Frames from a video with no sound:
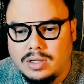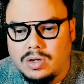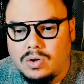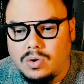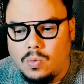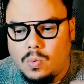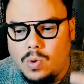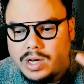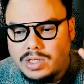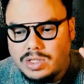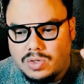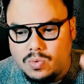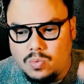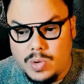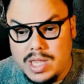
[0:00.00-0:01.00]
What is
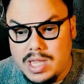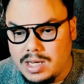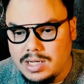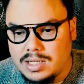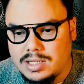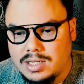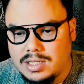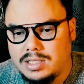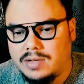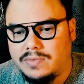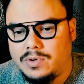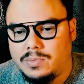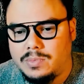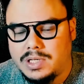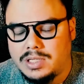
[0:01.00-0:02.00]
the weaknesses of
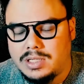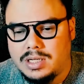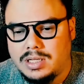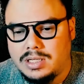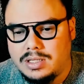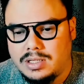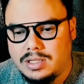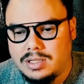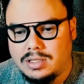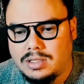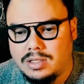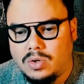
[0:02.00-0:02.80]
your business?